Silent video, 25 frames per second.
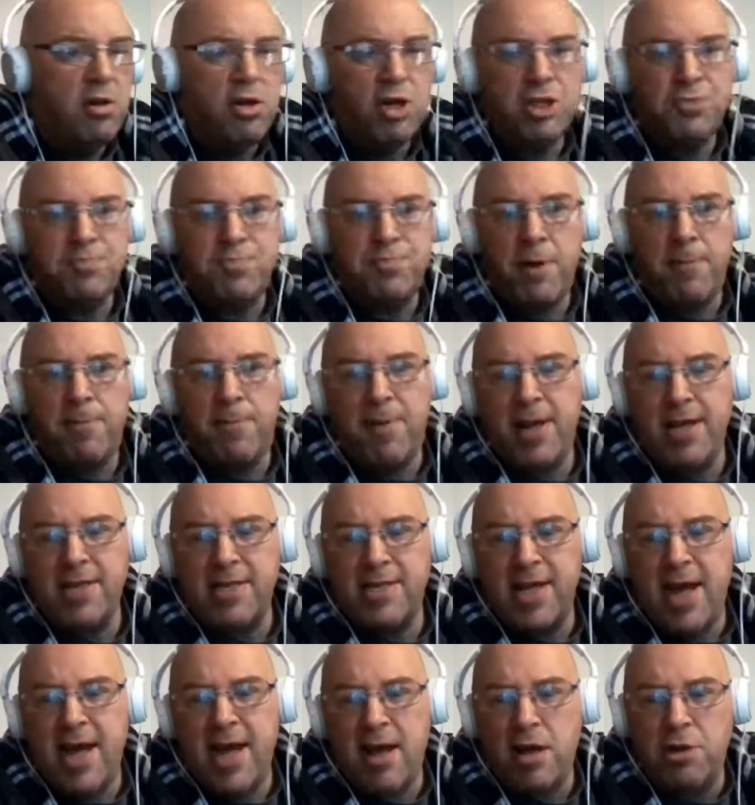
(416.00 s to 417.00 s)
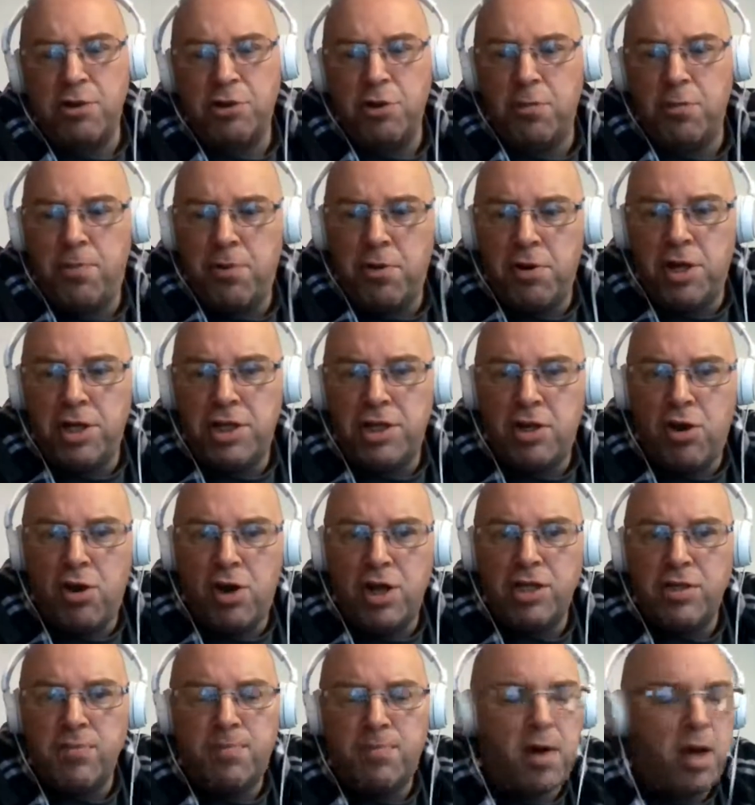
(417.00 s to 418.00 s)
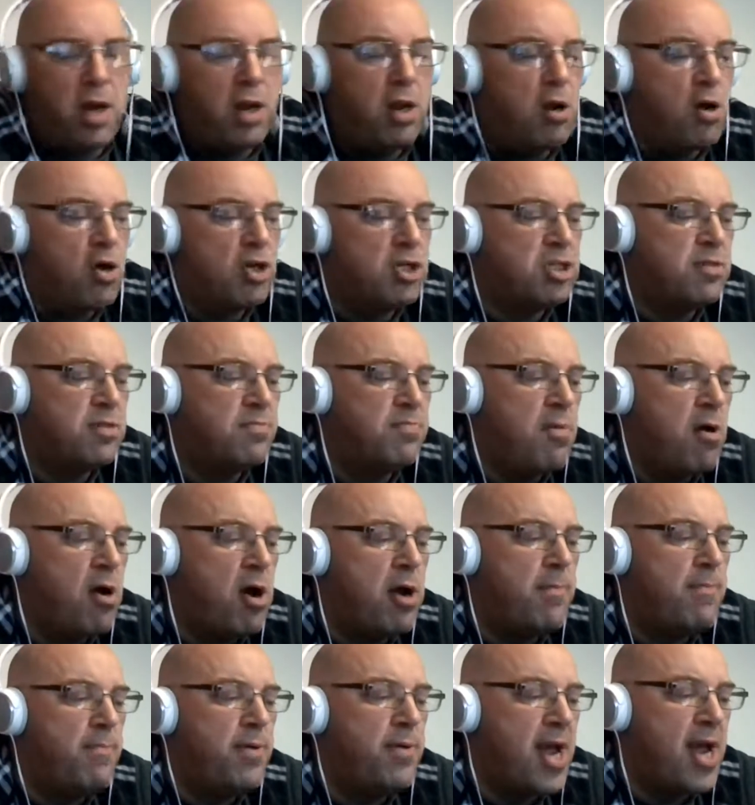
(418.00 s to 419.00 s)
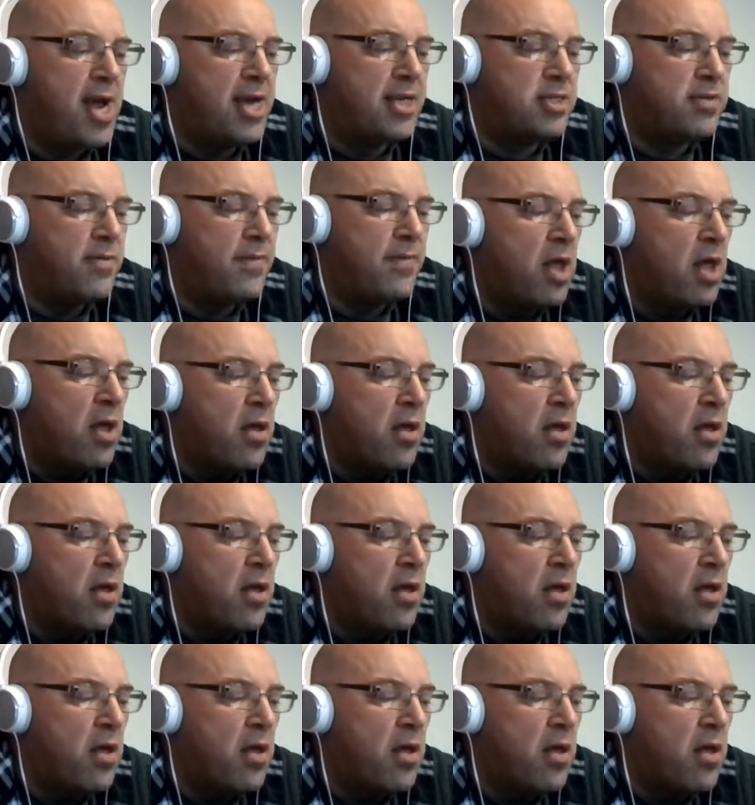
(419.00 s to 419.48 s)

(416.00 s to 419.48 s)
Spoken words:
Lost my place there. I do apologise, but I lost my place.